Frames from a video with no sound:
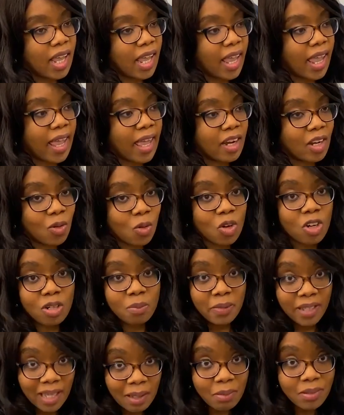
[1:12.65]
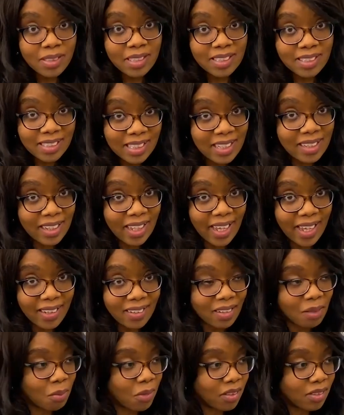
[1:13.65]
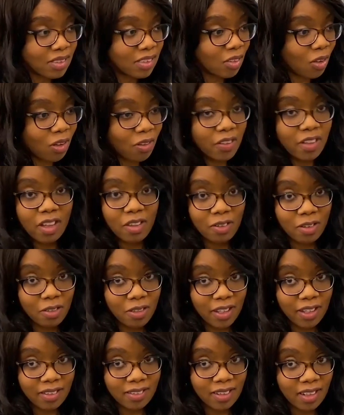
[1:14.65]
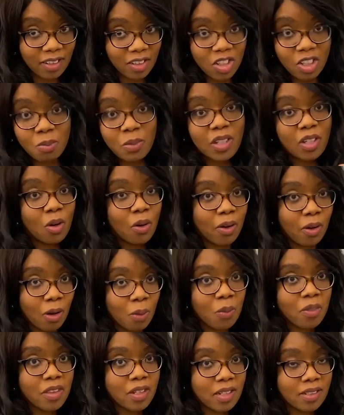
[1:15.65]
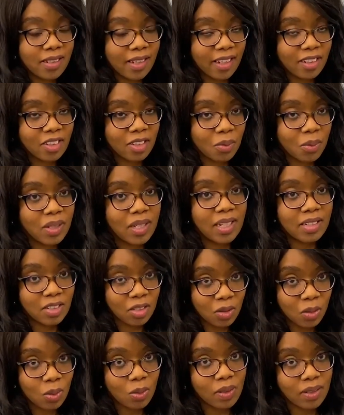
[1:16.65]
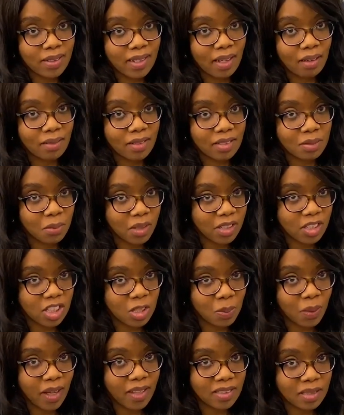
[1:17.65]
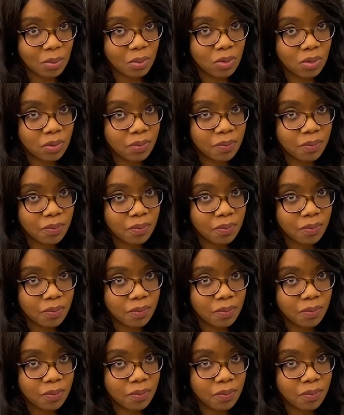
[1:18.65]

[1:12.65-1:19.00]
And in order to be able to see that, amongst all the other things that could be going on with the detector, we need to cool it down as much as possible.